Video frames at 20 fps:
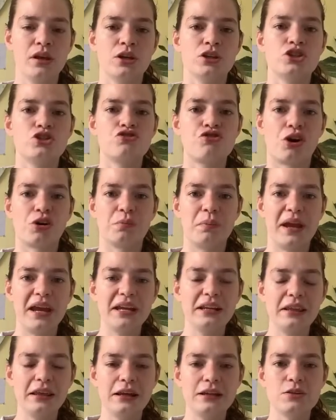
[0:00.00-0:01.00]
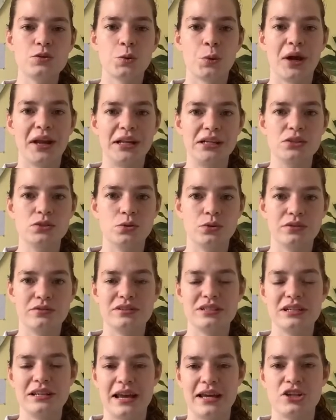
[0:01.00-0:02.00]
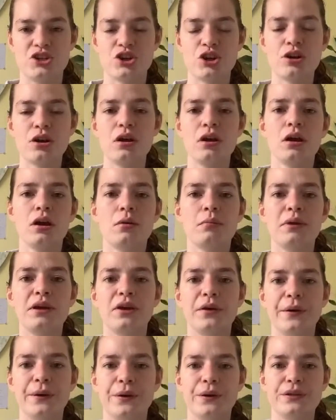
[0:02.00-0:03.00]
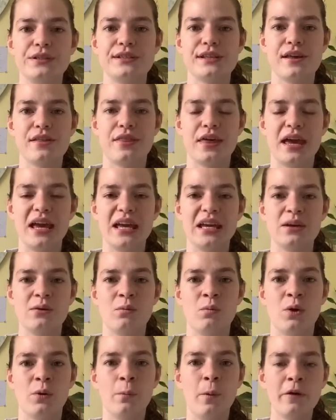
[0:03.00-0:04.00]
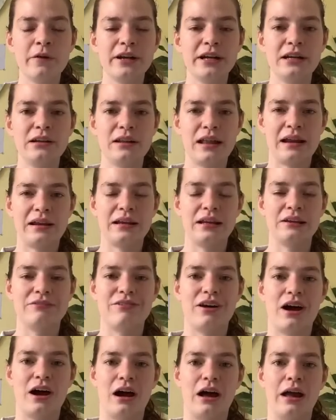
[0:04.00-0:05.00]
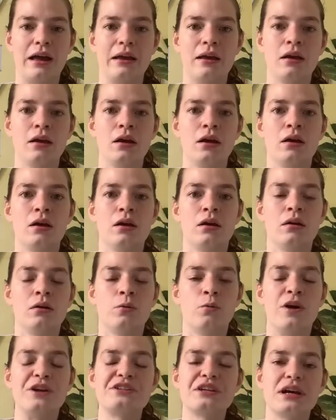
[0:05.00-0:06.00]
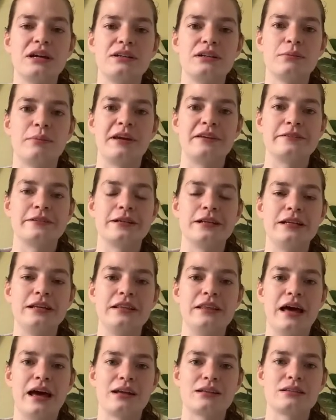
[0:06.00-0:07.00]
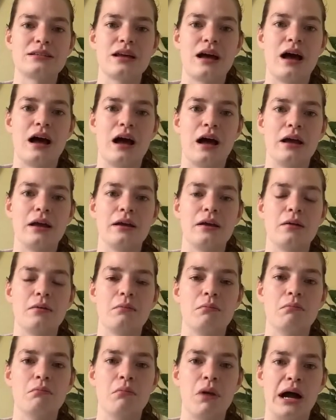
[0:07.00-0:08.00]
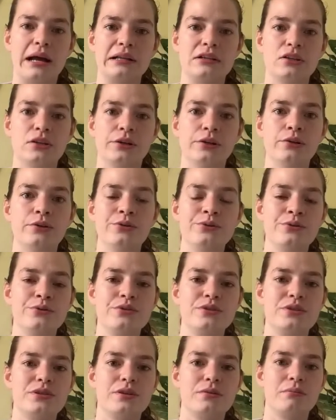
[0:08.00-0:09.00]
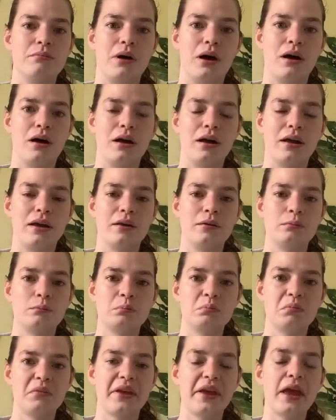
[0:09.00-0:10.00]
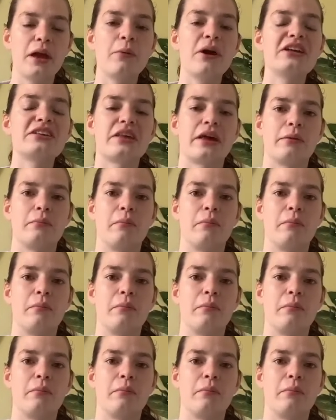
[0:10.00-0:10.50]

strong painkillers or any sort of sedation, because they were worried that if I went under, basically, that I might lose my airways,